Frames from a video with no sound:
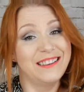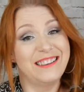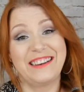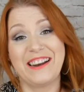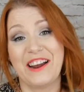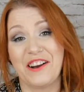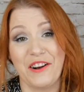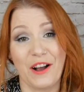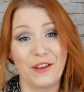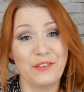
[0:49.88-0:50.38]
You
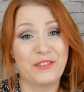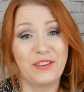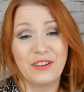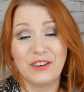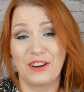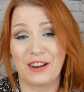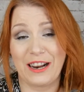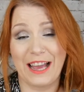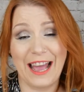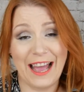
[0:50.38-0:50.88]
know, I still
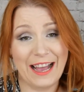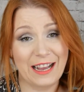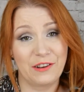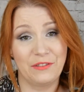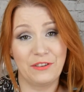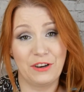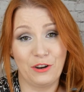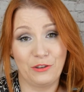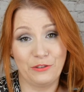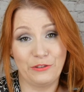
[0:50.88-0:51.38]
got a heck
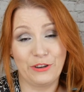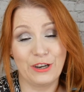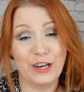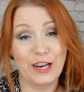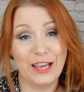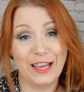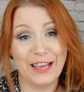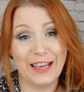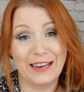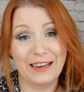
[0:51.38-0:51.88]
of a lot to
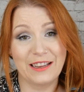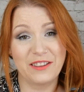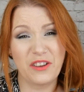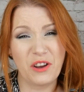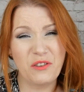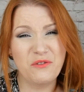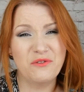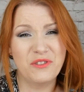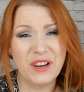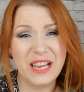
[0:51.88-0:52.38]
learn. I
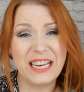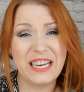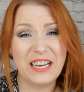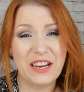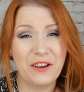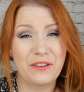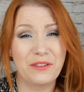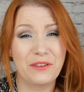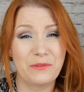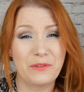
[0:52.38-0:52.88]
don't really
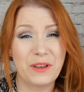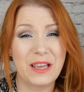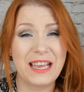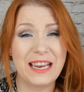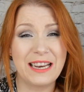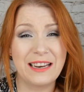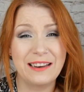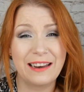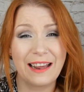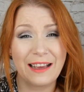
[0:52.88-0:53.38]
know the
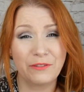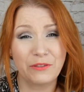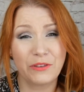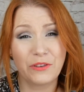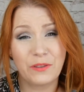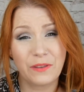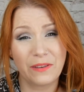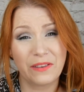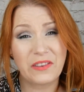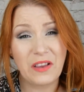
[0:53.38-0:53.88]
in and
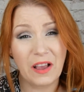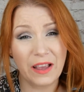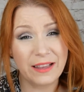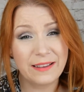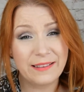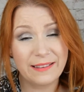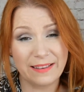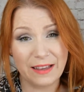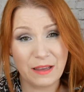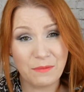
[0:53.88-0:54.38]
outs of the
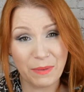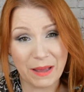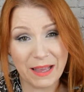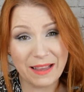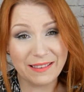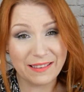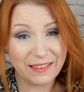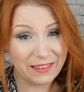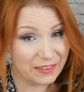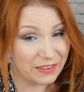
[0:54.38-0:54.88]
sciencey
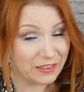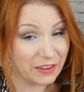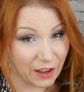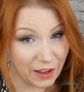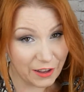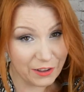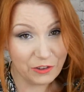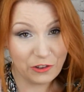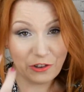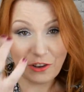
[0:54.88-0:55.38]
bits as
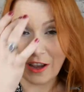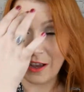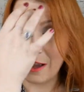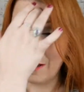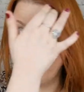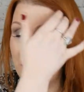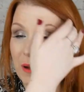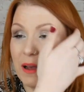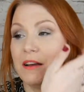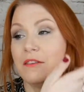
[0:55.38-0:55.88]
such,
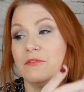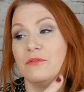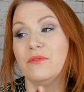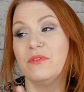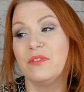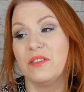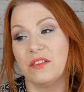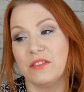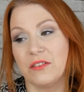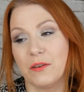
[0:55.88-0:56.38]
but
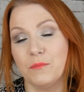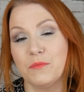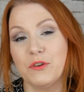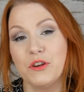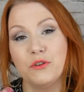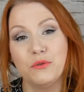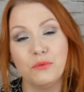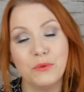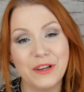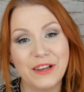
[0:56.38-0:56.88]
there's some
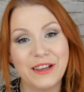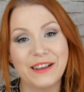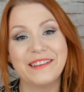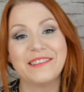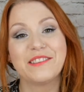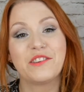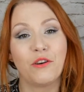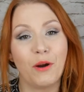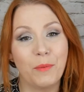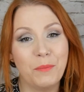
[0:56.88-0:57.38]
new
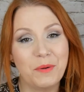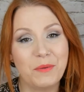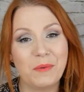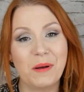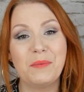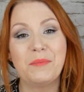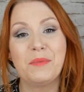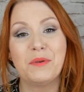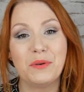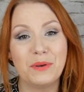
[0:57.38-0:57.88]
words cropping
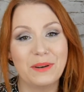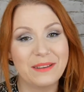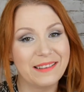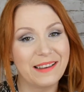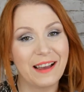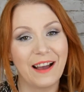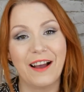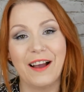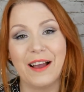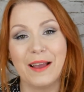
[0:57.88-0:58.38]
up all the
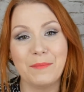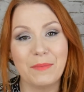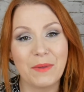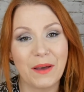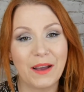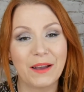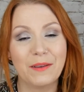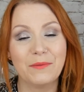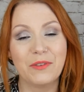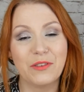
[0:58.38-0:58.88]
time
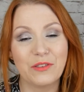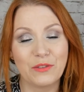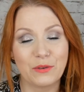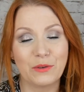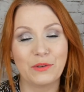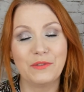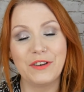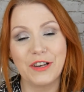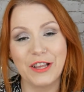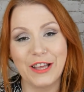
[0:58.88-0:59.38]
that I'm
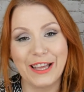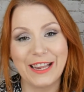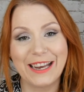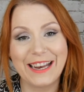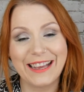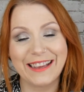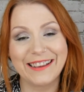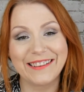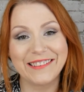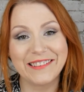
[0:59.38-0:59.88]
sort of
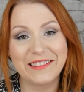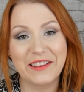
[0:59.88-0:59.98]
learning.